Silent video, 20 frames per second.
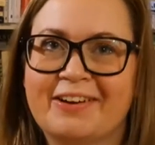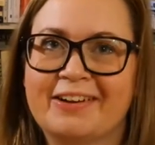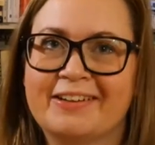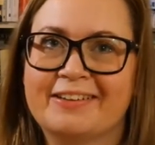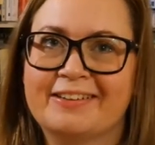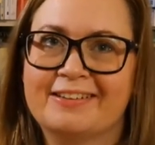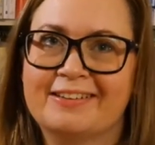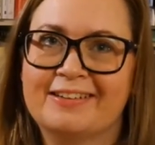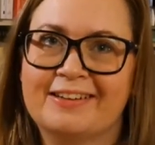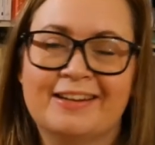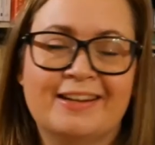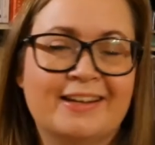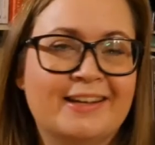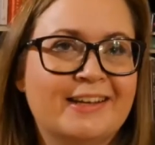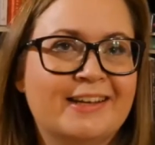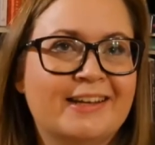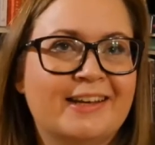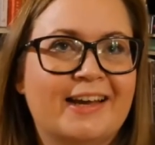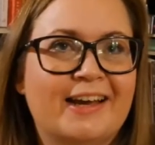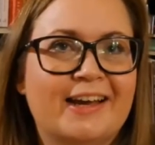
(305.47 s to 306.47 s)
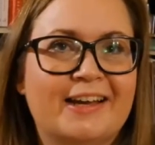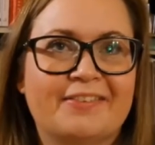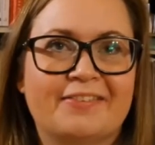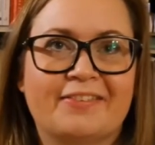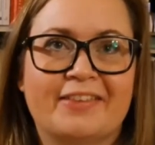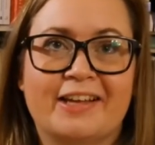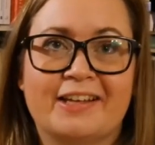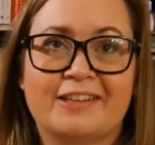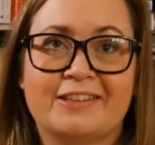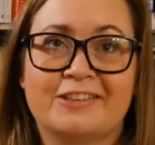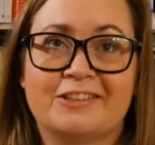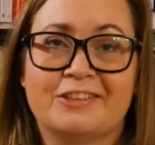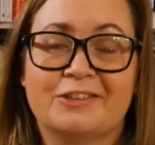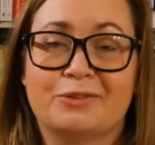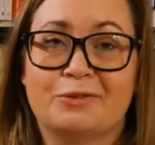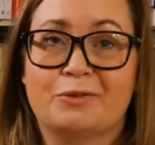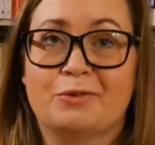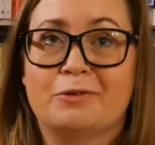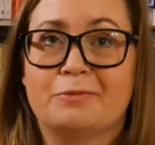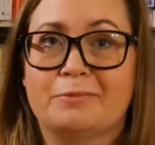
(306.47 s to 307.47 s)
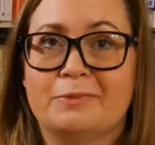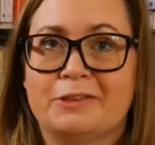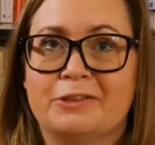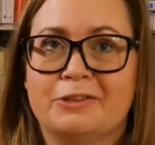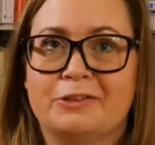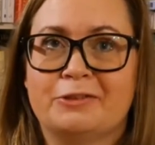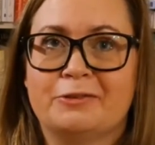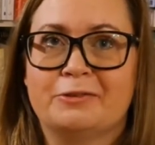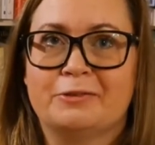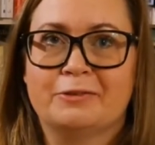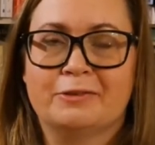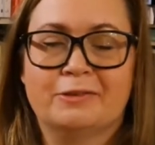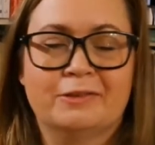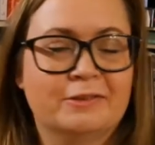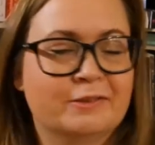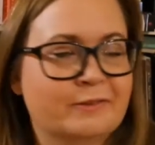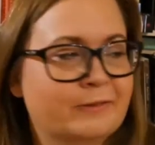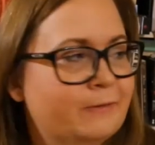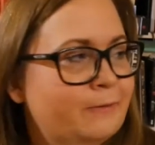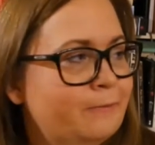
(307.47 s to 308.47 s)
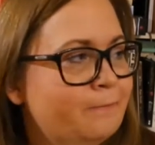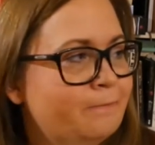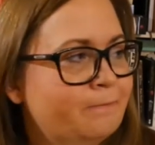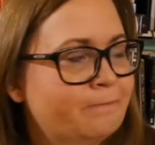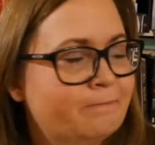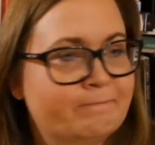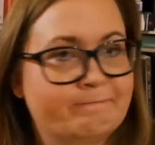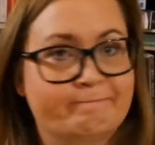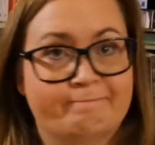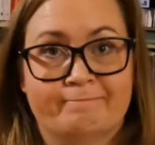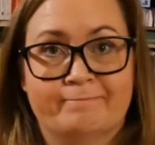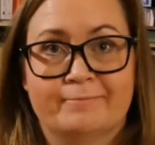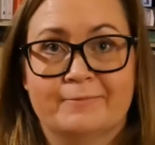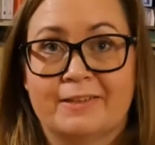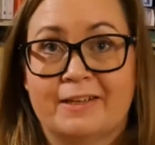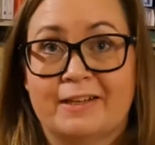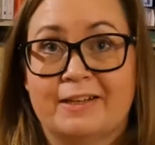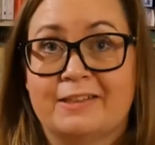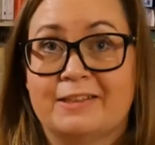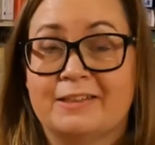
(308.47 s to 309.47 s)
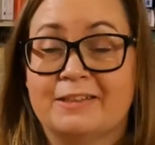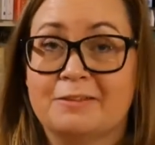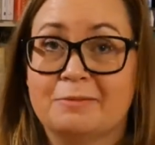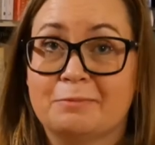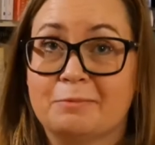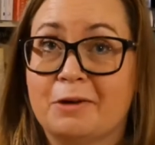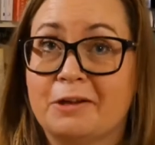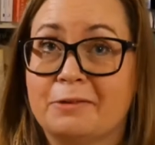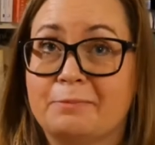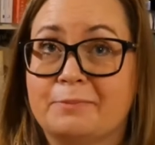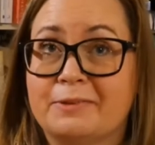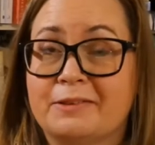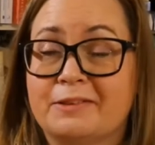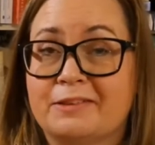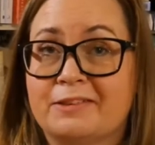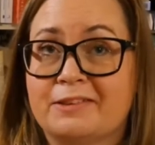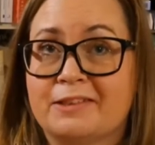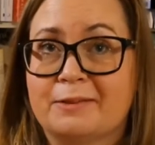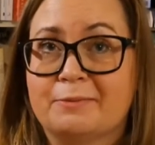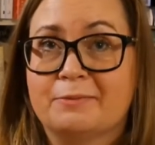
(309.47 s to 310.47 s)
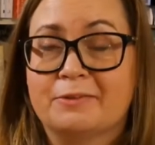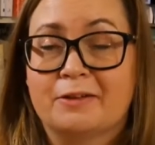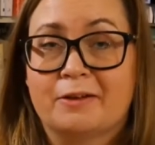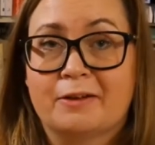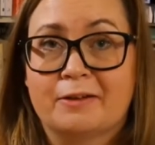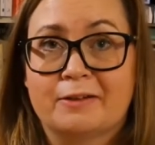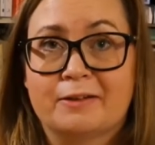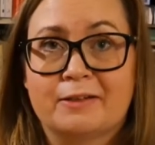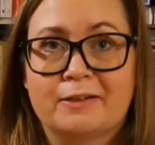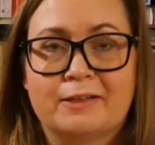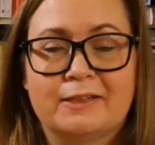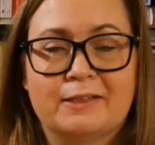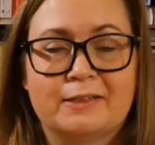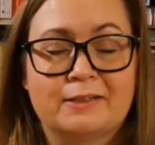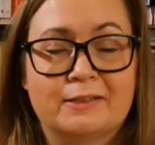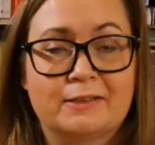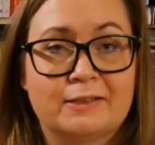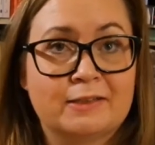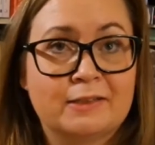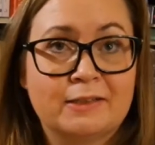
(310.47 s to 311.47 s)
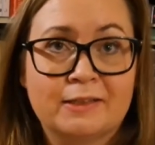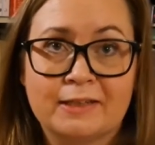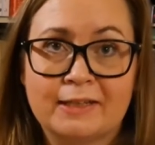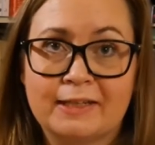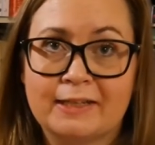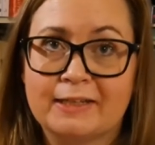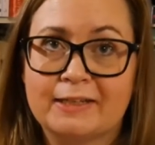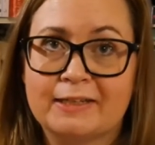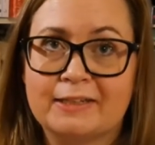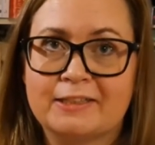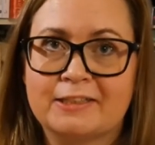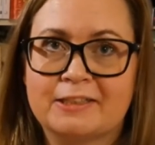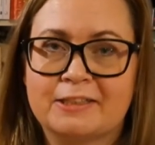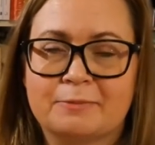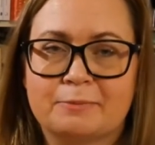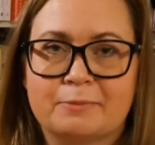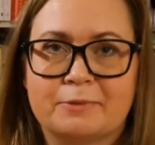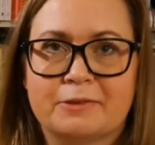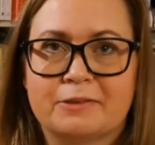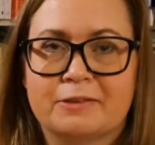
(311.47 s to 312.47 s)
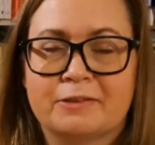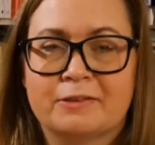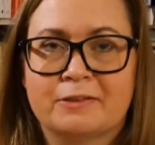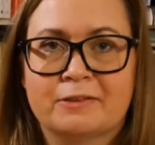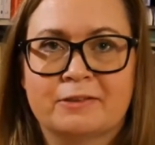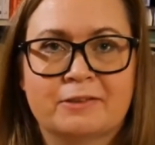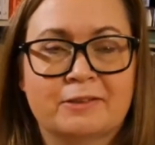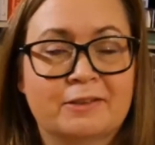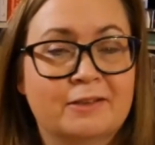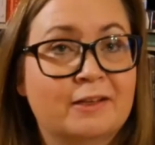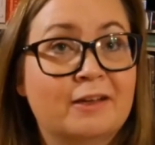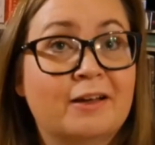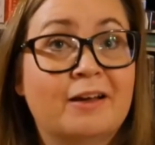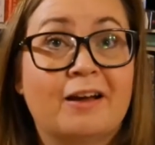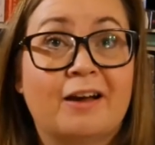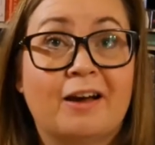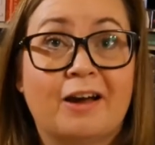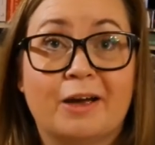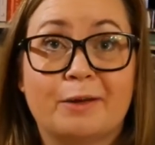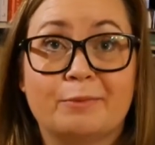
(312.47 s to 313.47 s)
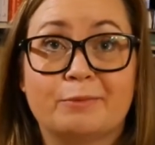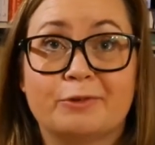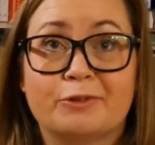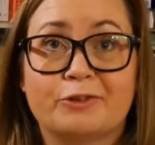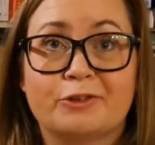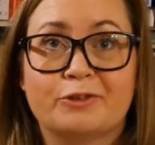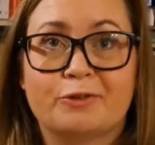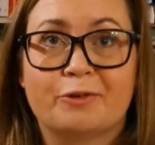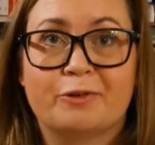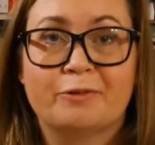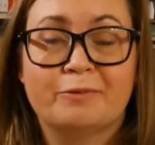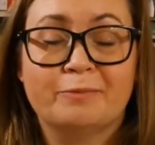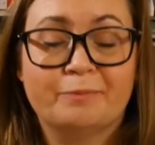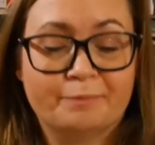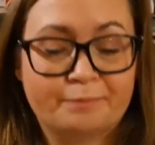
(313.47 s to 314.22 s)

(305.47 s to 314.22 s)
title, and that's Storm in June. And it might be the same title in English, but I'm not sure.